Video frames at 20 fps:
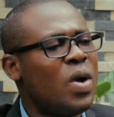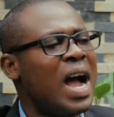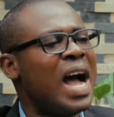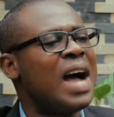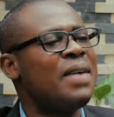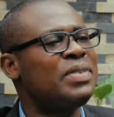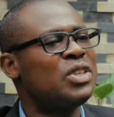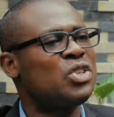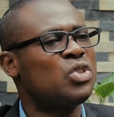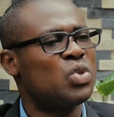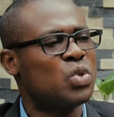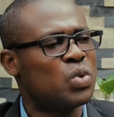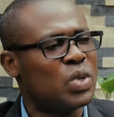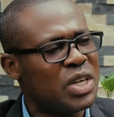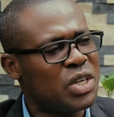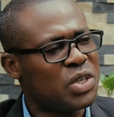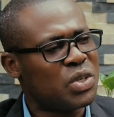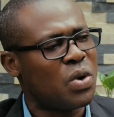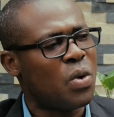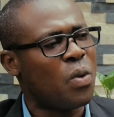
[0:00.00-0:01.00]
have a
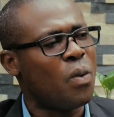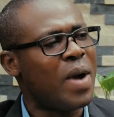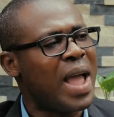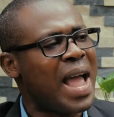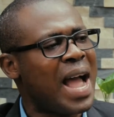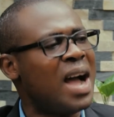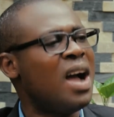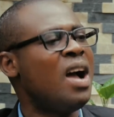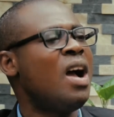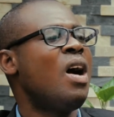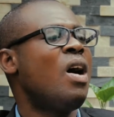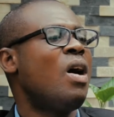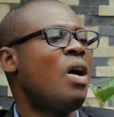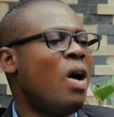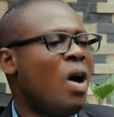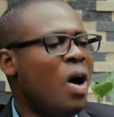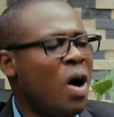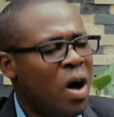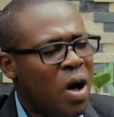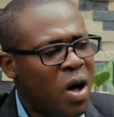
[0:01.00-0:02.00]
situation where
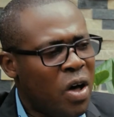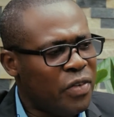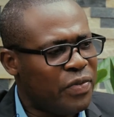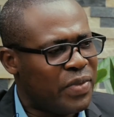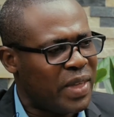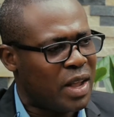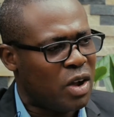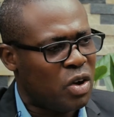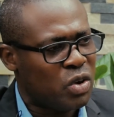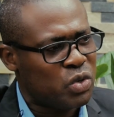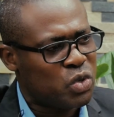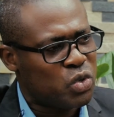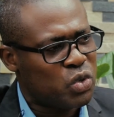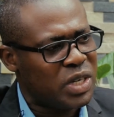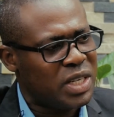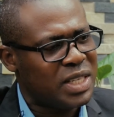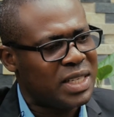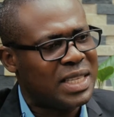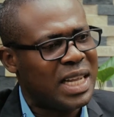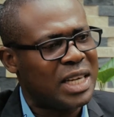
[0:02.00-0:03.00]
all the
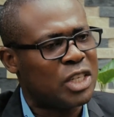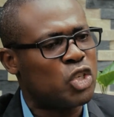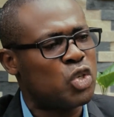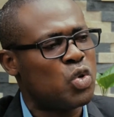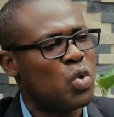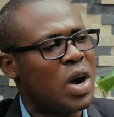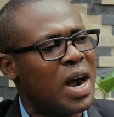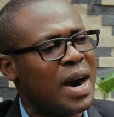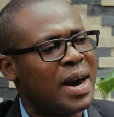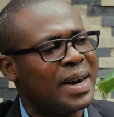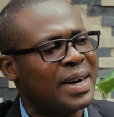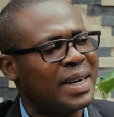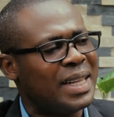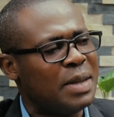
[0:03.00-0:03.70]
countries that you are